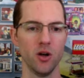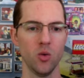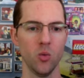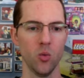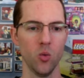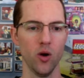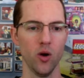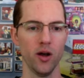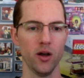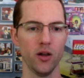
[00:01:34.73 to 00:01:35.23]

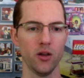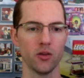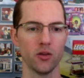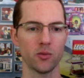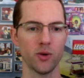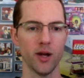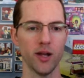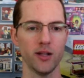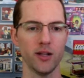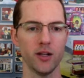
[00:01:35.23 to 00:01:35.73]
Well,
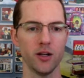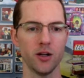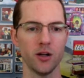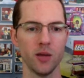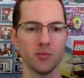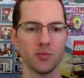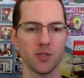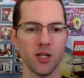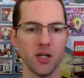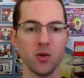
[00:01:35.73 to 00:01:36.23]
right here,
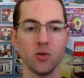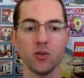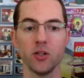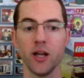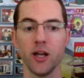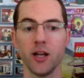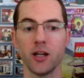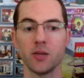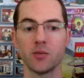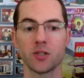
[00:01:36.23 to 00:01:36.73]
update only
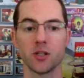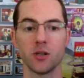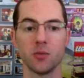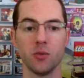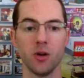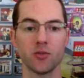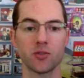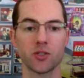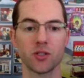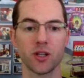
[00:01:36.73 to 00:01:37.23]
items in
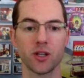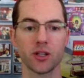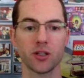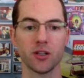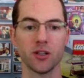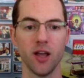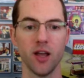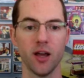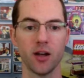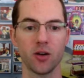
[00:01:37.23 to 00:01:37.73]
above
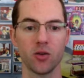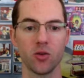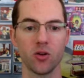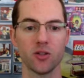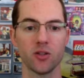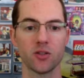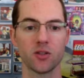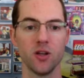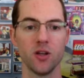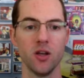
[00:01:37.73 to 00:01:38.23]
selected
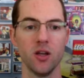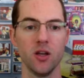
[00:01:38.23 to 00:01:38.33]
categories.